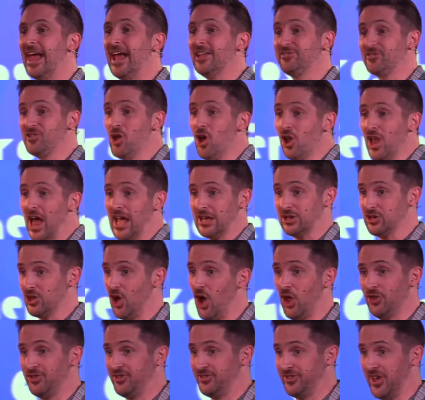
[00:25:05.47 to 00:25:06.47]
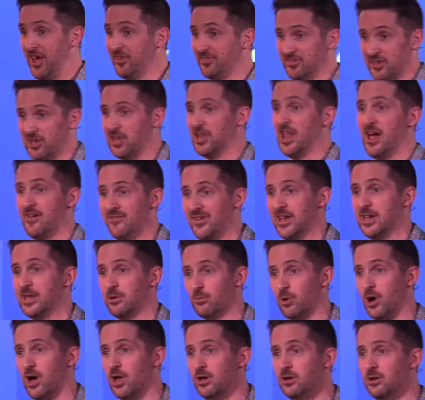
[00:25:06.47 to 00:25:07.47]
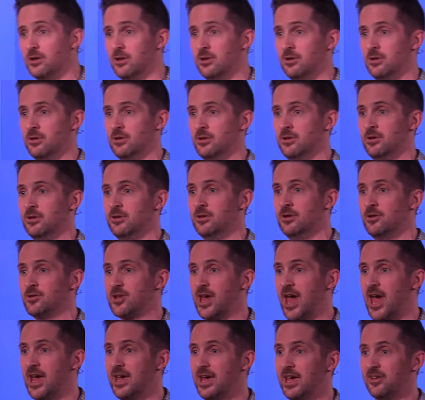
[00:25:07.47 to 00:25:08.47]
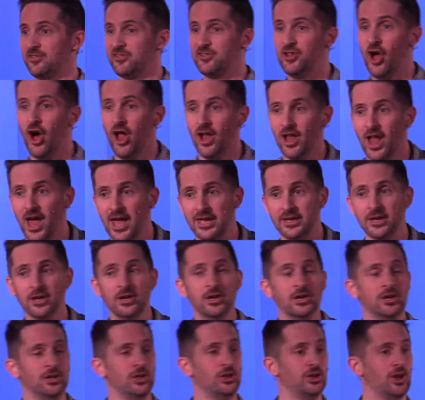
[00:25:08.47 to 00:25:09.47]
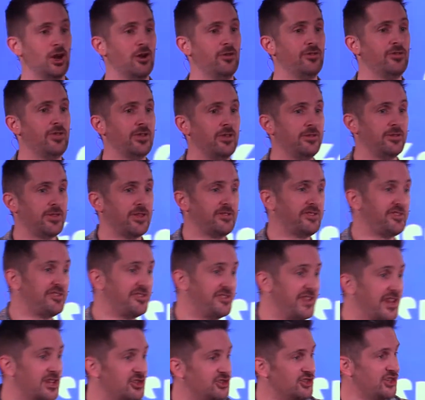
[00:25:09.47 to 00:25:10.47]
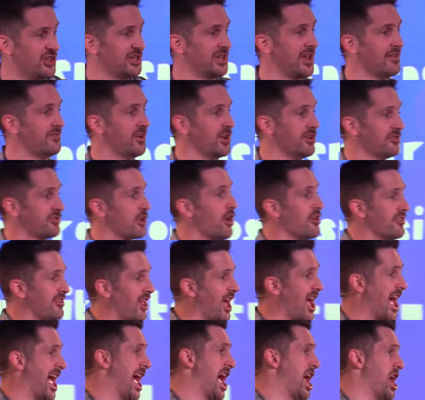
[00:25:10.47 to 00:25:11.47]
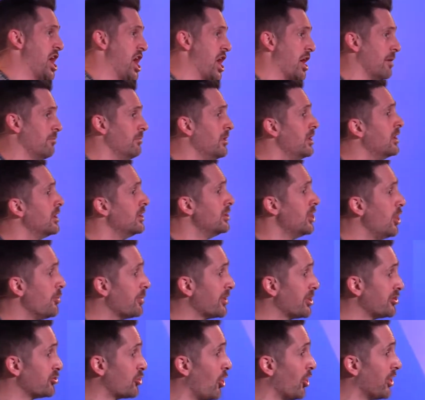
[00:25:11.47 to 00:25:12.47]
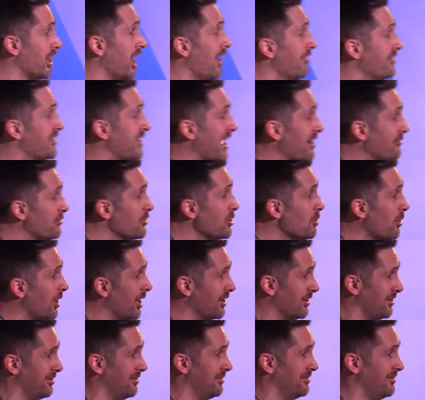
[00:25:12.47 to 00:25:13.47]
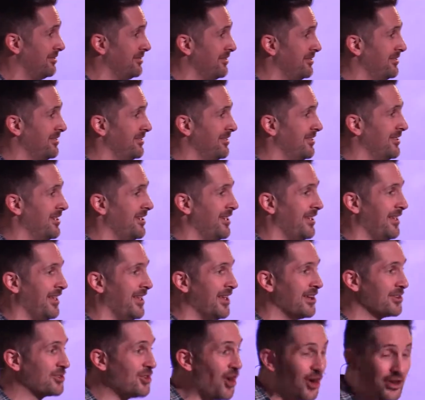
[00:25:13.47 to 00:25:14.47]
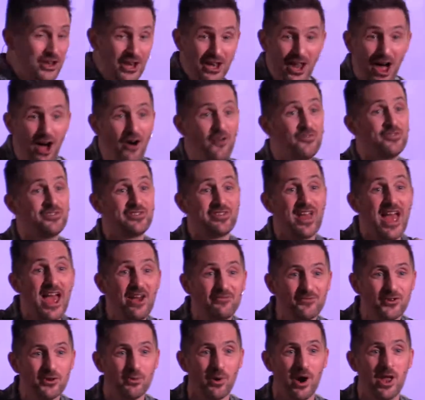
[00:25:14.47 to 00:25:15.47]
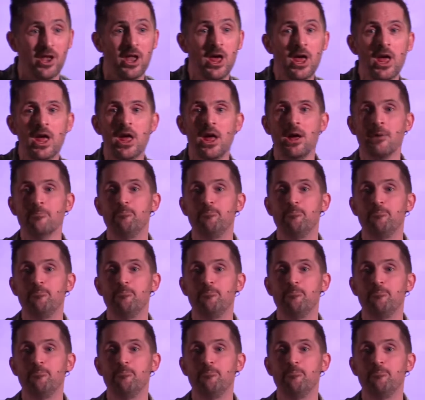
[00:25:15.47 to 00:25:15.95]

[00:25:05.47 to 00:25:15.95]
It's not like God doesn't love anyone. Okay? It's not like, you know, the stingy giver, God's like, I hate him. No, because God loves everyone. God loves everyone.